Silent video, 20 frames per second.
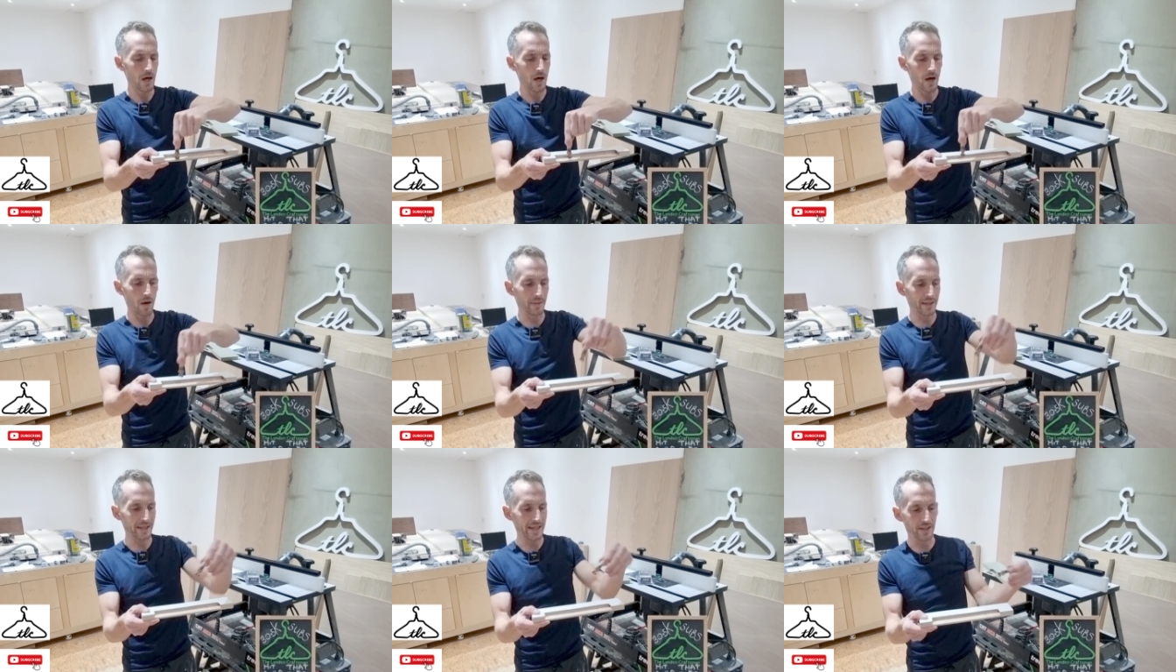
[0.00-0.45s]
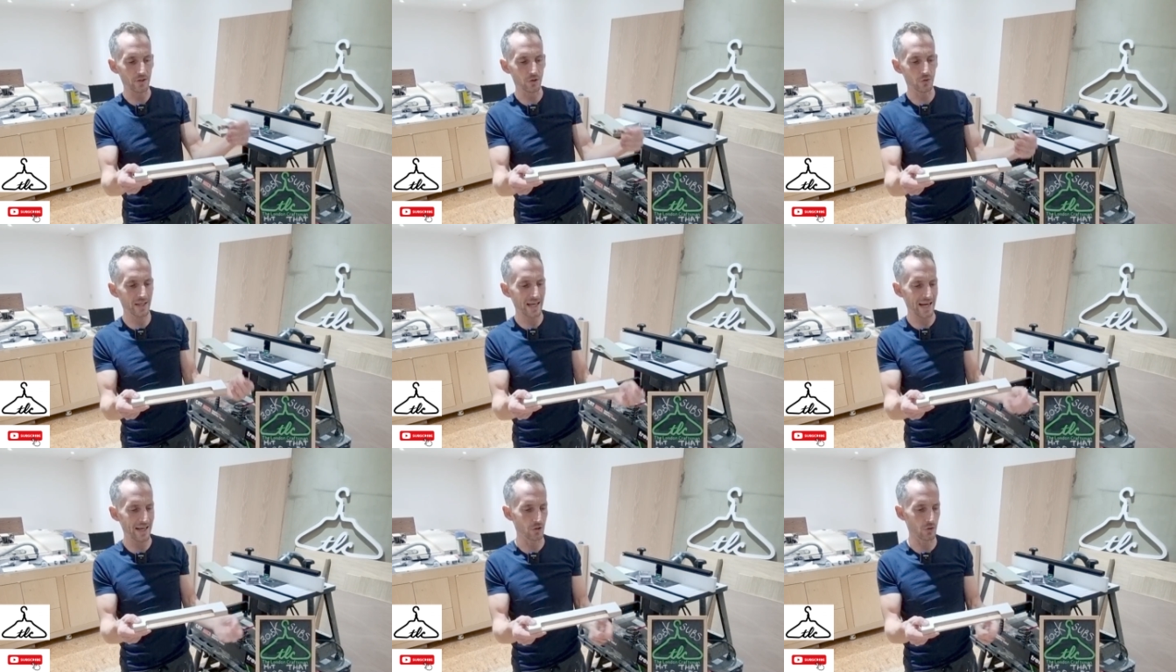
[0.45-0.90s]
Again,
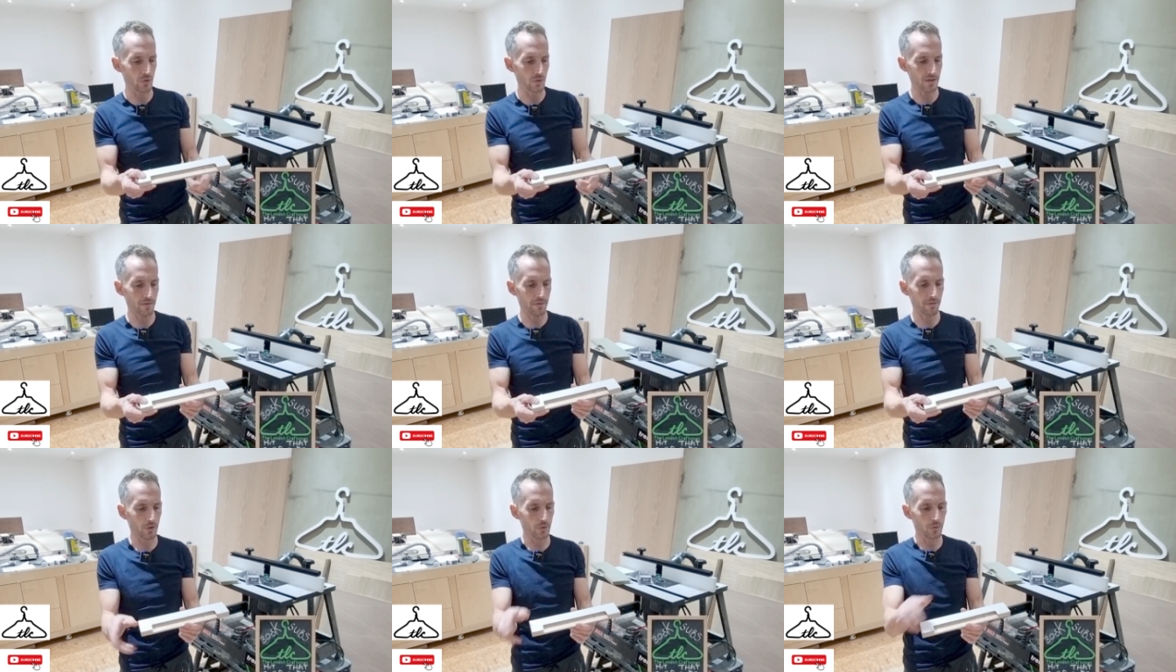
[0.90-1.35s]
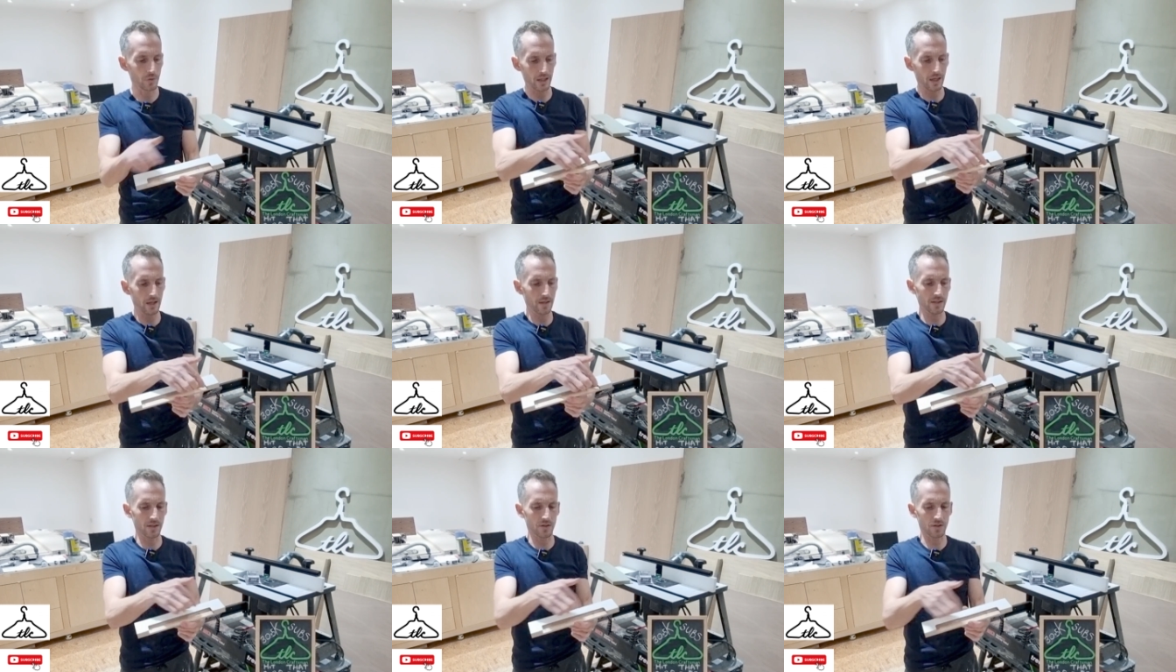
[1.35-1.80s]
you can use a flute
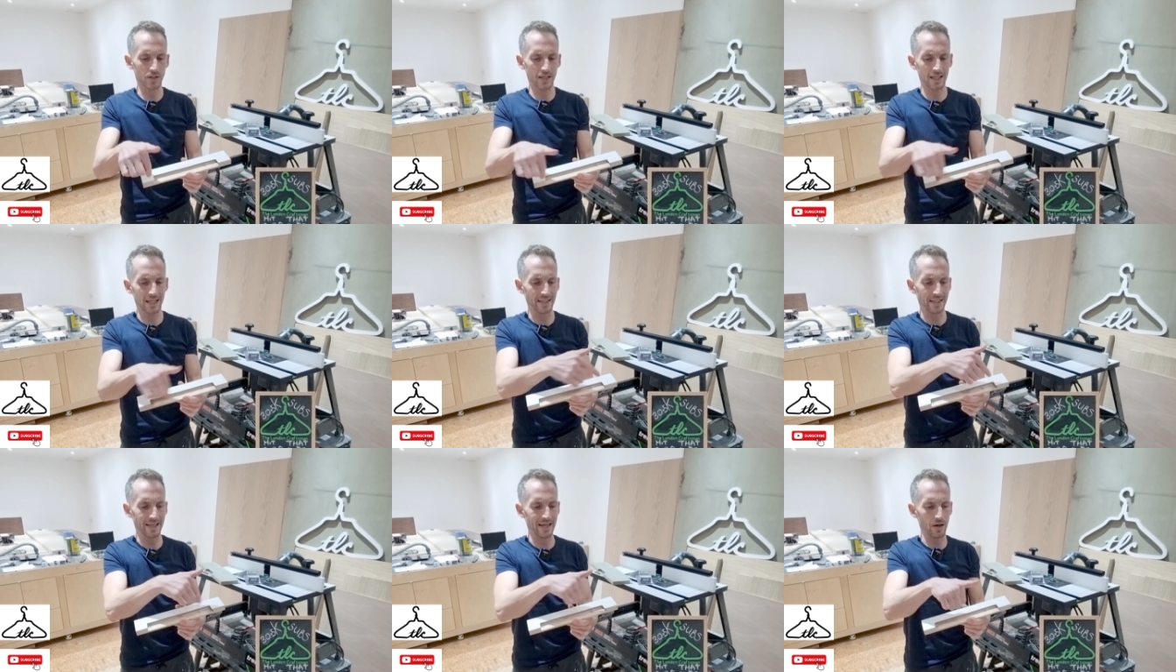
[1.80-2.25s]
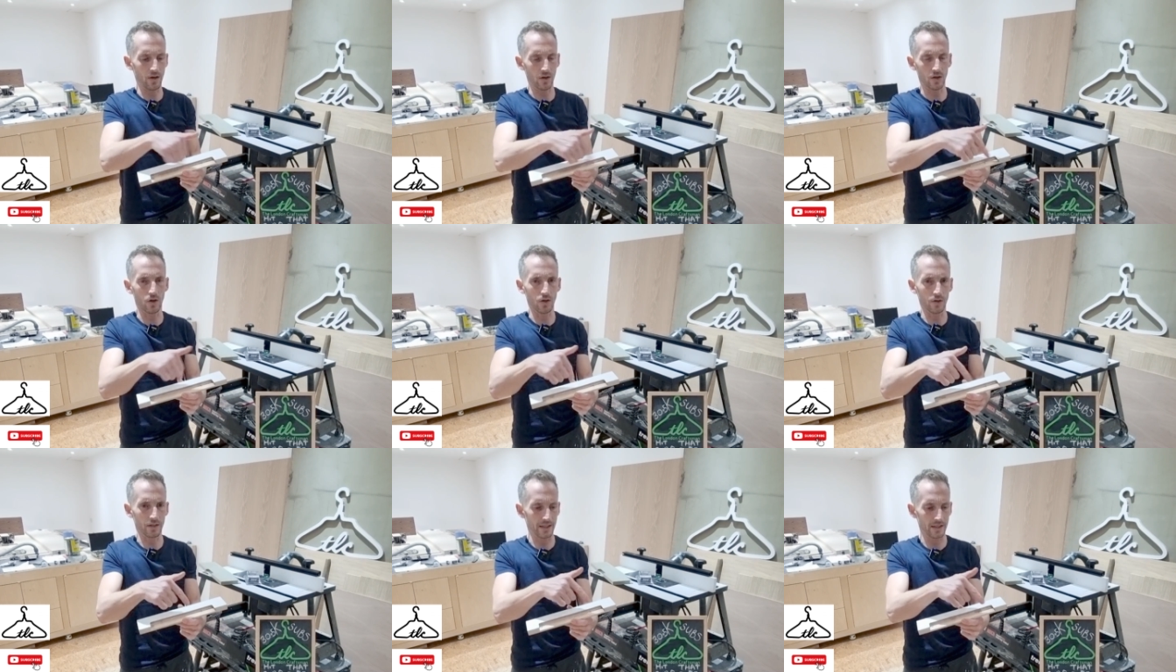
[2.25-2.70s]
cutter to clean out a
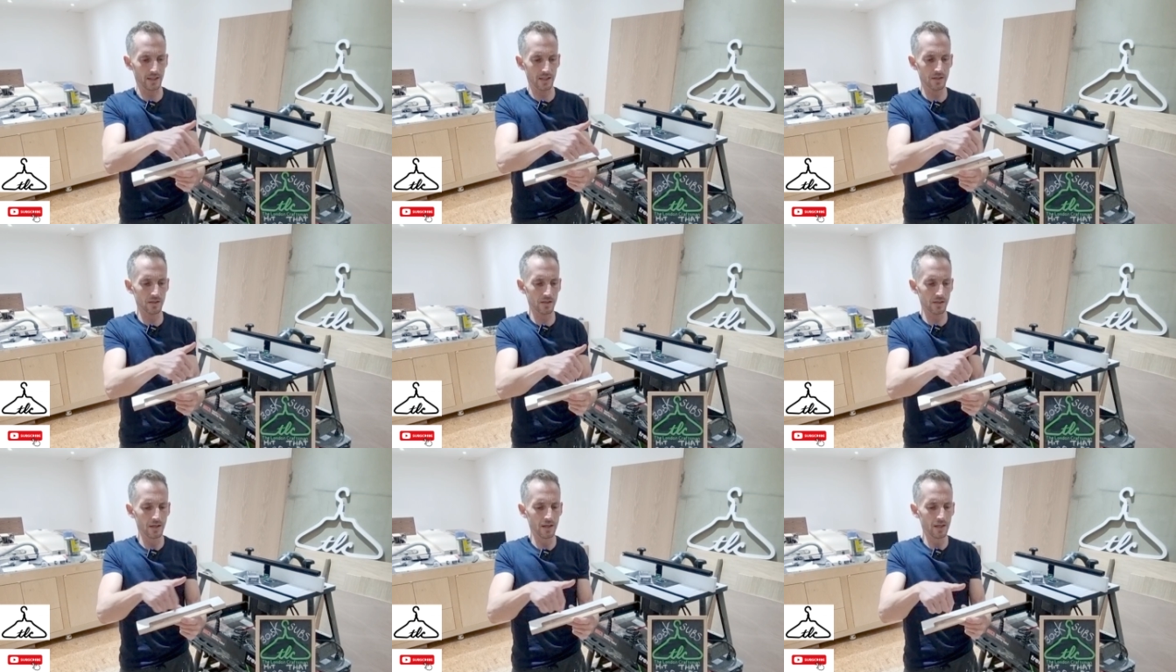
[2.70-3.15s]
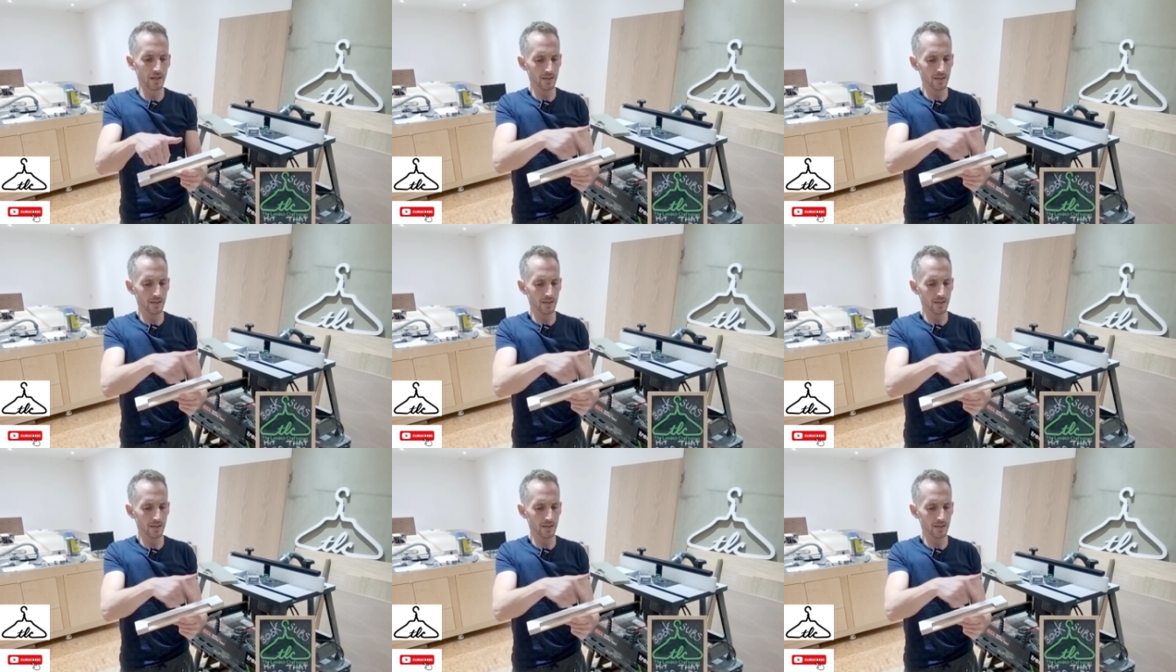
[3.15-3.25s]
lot of this,